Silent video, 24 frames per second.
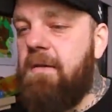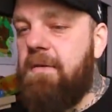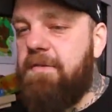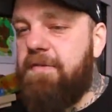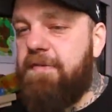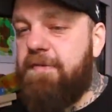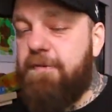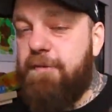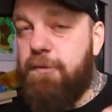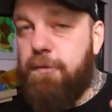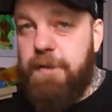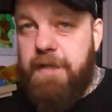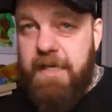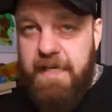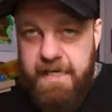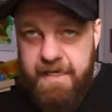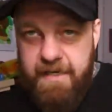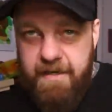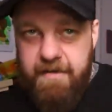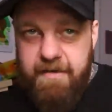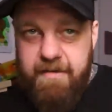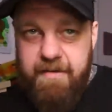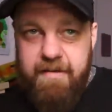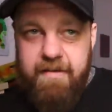
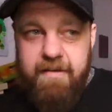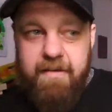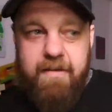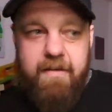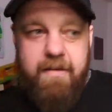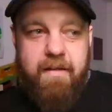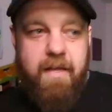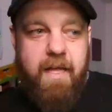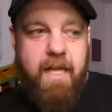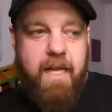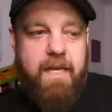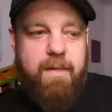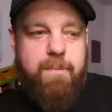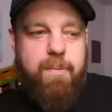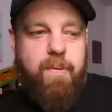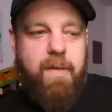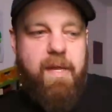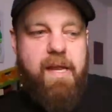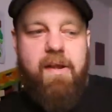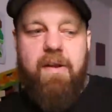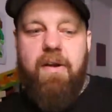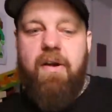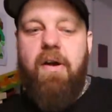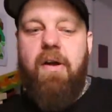free, and I
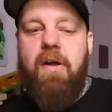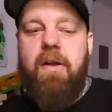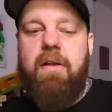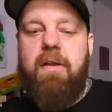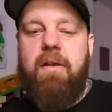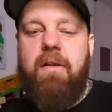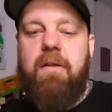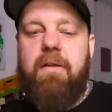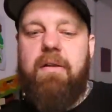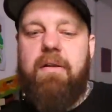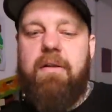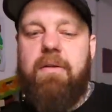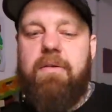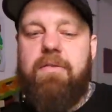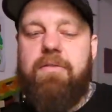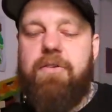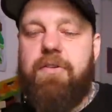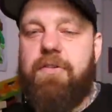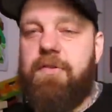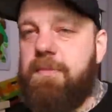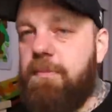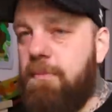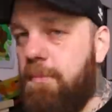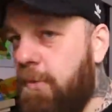plan on
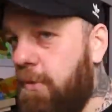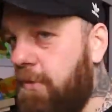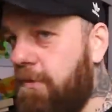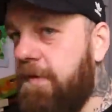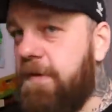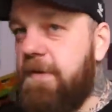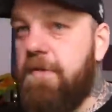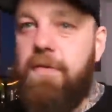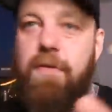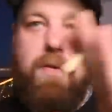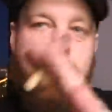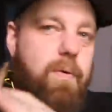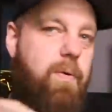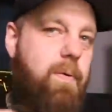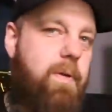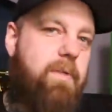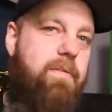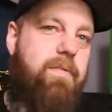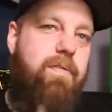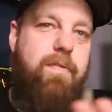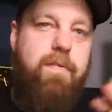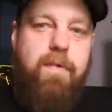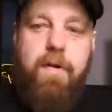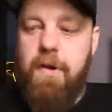just moving to
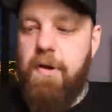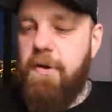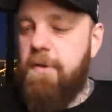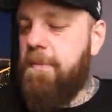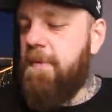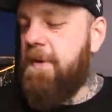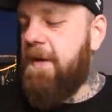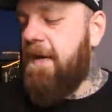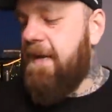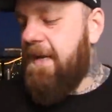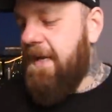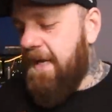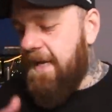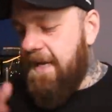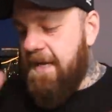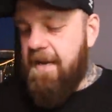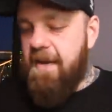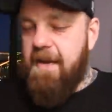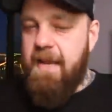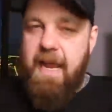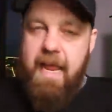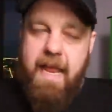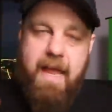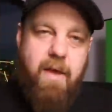and from and in
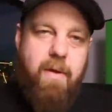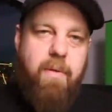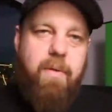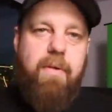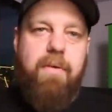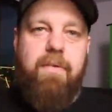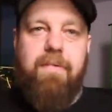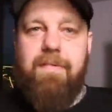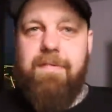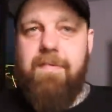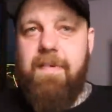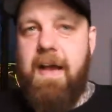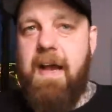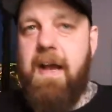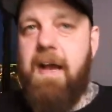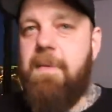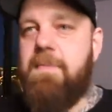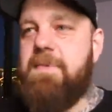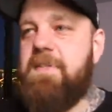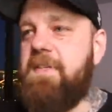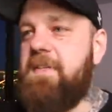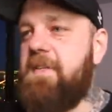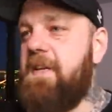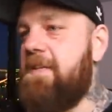and out of
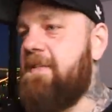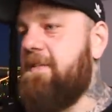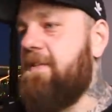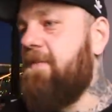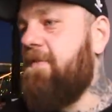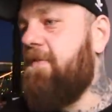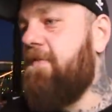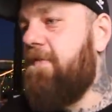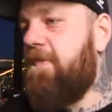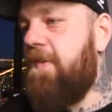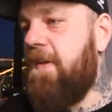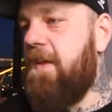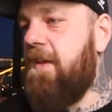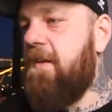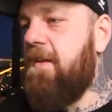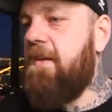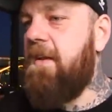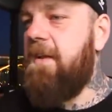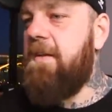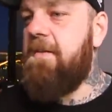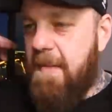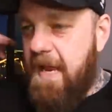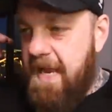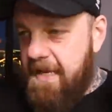vibes as I see fit,
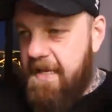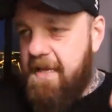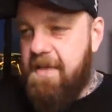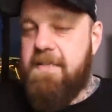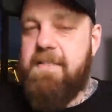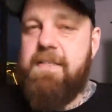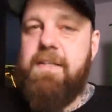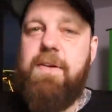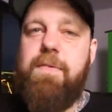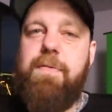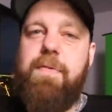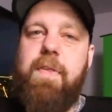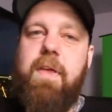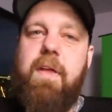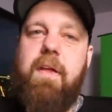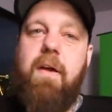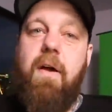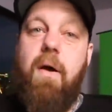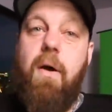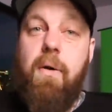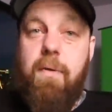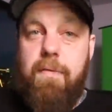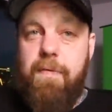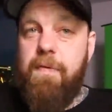and making stuff that
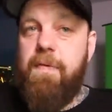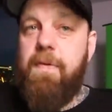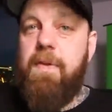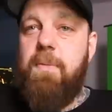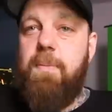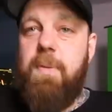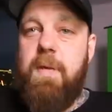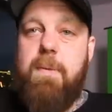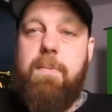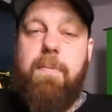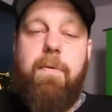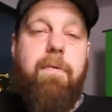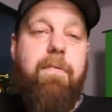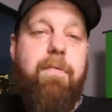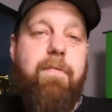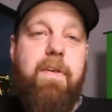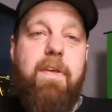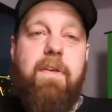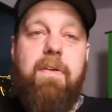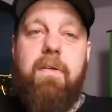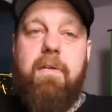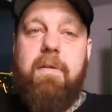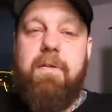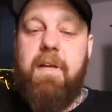hopefully people
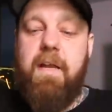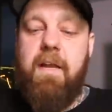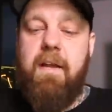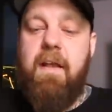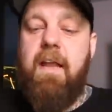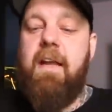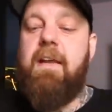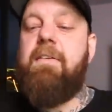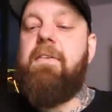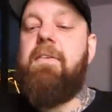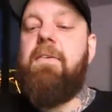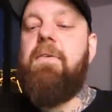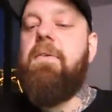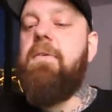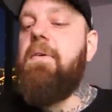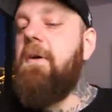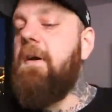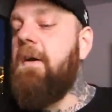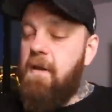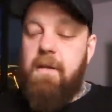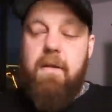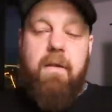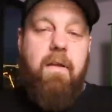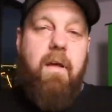feel and connect to,
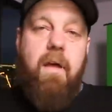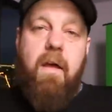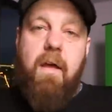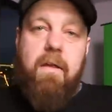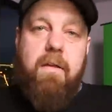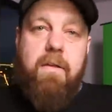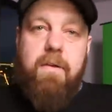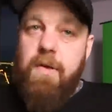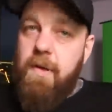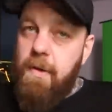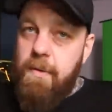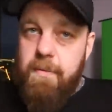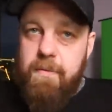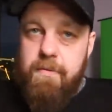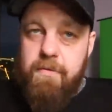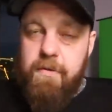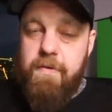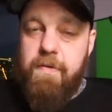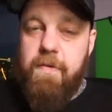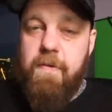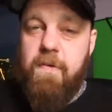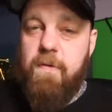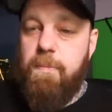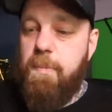and you know,
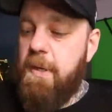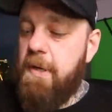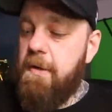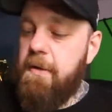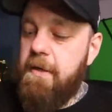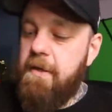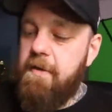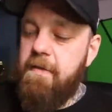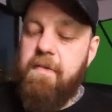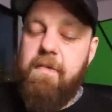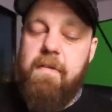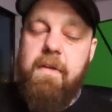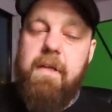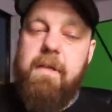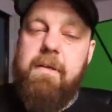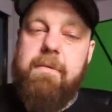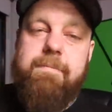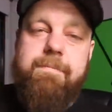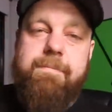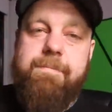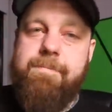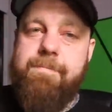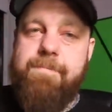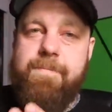just
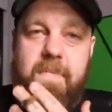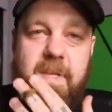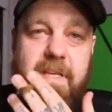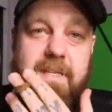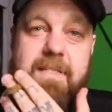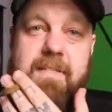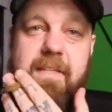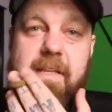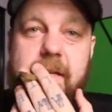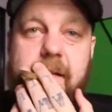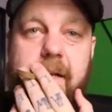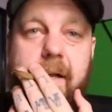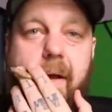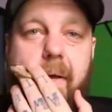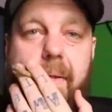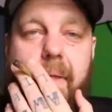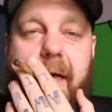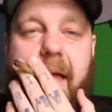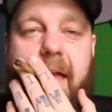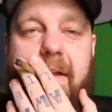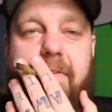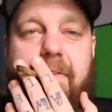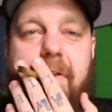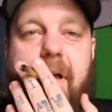experiencing this thing called
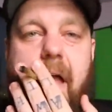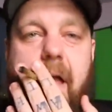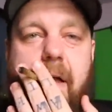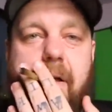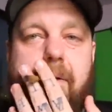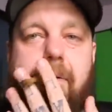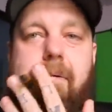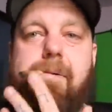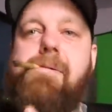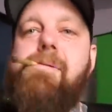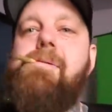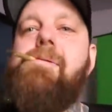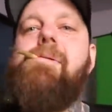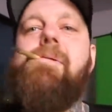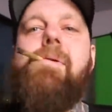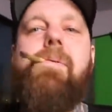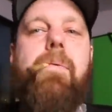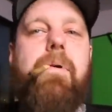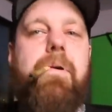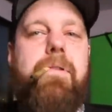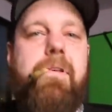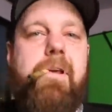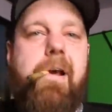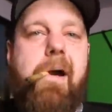life with